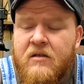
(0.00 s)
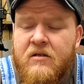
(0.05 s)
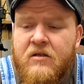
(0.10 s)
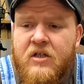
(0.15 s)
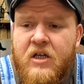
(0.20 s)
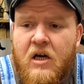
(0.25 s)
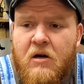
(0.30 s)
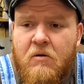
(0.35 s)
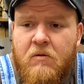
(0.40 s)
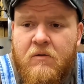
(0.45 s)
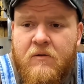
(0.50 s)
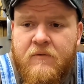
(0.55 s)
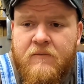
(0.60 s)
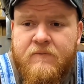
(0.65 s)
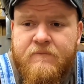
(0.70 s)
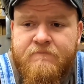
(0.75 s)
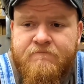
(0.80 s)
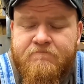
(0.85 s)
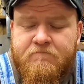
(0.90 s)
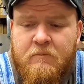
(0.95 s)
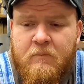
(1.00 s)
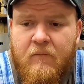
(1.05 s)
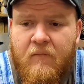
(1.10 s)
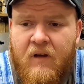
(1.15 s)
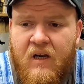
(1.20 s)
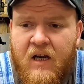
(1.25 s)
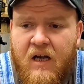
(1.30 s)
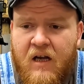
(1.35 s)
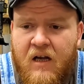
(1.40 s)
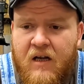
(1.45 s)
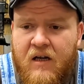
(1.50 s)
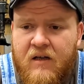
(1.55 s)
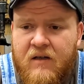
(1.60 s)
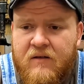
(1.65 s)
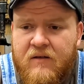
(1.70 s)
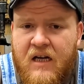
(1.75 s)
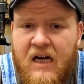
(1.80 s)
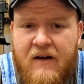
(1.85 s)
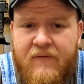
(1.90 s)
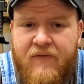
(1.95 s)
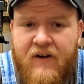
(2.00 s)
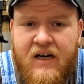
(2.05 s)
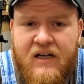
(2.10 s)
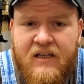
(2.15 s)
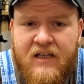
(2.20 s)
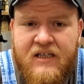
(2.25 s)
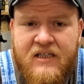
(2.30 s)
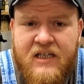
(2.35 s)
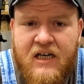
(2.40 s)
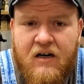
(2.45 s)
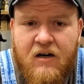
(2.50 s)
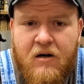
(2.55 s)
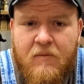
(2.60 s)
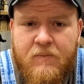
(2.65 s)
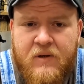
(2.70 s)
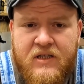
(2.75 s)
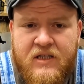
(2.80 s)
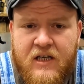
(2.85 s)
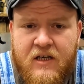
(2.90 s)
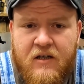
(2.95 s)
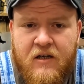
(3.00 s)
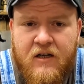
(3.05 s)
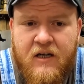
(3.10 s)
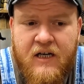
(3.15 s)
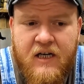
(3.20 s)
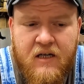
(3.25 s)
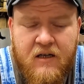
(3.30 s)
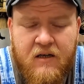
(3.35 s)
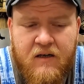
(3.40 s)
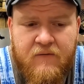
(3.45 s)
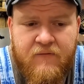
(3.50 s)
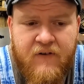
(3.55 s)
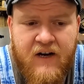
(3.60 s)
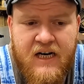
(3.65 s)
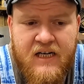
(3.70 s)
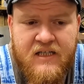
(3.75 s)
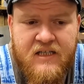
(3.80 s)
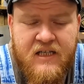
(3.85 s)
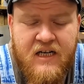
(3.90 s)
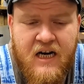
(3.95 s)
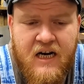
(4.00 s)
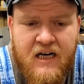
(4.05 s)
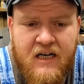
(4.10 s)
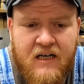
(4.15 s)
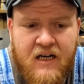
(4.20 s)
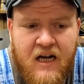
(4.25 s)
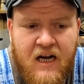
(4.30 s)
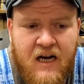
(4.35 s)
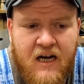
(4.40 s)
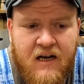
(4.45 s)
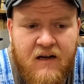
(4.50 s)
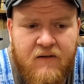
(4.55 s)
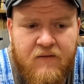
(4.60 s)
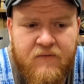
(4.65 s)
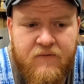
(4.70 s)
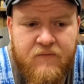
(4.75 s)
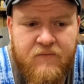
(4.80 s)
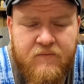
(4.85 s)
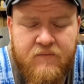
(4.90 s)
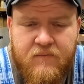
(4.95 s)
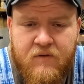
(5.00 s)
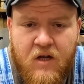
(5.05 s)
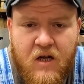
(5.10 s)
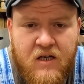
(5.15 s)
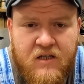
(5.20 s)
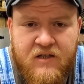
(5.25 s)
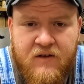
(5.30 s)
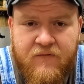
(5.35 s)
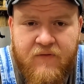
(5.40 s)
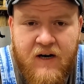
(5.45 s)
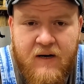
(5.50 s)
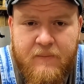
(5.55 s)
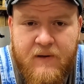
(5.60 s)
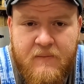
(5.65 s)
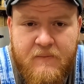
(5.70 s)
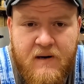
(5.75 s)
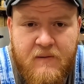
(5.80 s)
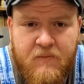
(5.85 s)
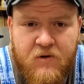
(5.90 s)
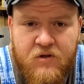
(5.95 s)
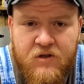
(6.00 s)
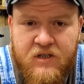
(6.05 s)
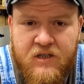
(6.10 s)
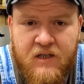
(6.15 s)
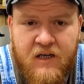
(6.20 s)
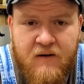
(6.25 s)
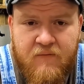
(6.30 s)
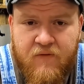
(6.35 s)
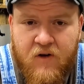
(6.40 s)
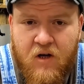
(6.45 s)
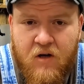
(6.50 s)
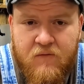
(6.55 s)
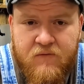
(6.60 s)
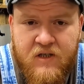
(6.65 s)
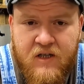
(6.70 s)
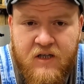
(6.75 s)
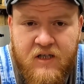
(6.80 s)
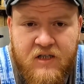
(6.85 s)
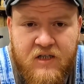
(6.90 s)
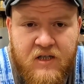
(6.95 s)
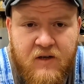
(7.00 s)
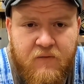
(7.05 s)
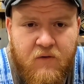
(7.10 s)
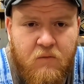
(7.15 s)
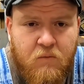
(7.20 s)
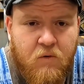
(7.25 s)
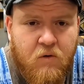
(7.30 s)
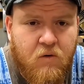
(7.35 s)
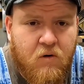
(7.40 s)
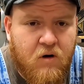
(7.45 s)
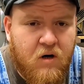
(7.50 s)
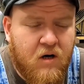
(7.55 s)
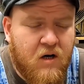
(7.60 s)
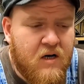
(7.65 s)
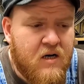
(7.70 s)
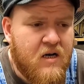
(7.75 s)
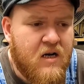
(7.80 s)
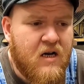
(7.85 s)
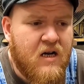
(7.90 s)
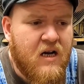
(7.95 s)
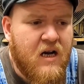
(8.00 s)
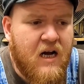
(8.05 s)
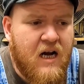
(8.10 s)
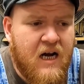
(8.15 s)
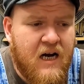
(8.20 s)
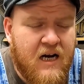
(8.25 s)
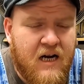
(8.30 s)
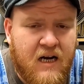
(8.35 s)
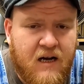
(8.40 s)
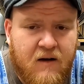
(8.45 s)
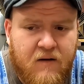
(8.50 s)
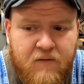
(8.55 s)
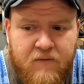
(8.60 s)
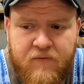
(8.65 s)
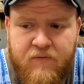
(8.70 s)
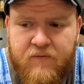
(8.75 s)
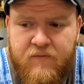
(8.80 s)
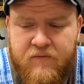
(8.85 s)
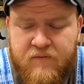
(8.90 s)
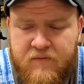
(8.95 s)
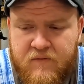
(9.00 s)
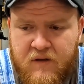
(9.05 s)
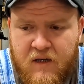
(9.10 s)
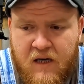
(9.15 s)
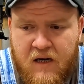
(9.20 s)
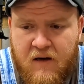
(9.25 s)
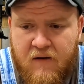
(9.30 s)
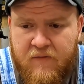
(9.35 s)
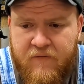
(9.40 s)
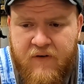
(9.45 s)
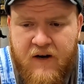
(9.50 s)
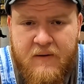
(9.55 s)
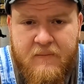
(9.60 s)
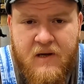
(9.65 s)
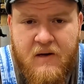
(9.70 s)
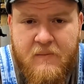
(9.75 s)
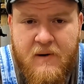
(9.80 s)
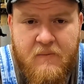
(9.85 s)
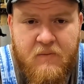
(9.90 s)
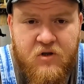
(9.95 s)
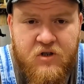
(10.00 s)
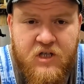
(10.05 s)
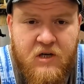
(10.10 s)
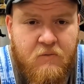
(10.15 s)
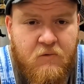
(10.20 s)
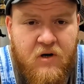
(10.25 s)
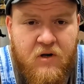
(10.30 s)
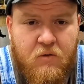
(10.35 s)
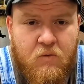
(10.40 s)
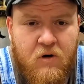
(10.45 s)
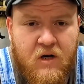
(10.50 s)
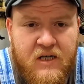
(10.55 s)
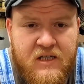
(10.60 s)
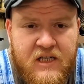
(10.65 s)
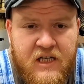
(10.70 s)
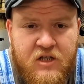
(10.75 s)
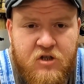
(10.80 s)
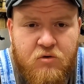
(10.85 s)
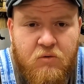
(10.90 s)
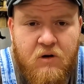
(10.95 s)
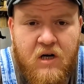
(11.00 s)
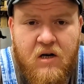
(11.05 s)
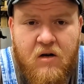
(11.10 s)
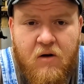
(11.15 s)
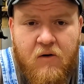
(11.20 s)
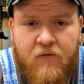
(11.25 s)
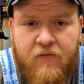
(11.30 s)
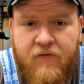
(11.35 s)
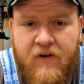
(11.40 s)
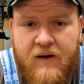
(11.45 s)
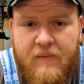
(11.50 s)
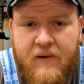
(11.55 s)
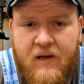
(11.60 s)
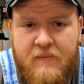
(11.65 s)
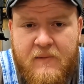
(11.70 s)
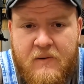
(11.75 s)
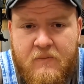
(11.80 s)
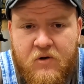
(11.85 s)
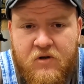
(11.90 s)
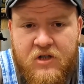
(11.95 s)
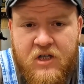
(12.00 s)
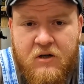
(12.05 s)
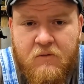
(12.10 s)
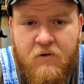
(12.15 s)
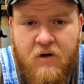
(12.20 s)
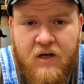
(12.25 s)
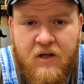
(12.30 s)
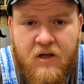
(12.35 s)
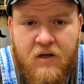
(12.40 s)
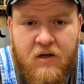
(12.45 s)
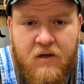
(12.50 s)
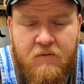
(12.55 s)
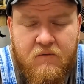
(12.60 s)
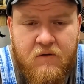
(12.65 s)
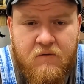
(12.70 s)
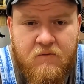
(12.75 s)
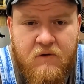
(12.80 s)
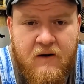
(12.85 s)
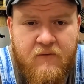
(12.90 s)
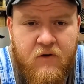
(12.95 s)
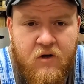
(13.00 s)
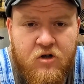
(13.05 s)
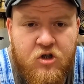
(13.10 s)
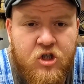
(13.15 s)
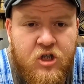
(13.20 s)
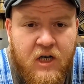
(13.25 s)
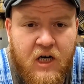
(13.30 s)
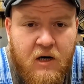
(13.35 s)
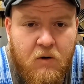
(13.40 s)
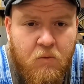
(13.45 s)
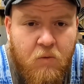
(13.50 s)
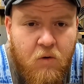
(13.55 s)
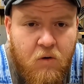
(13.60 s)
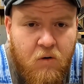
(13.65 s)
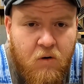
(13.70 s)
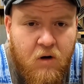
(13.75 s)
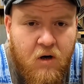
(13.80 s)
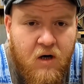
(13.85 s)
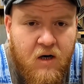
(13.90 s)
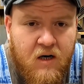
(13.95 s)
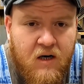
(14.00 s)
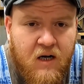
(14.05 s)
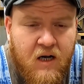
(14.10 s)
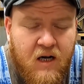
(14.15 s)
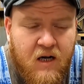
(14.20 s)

so I find this era particularly fascinating. I have lots of family members involved in the Civil War. I have family members that were in the War 1812, family members that were in the Revolutionary War,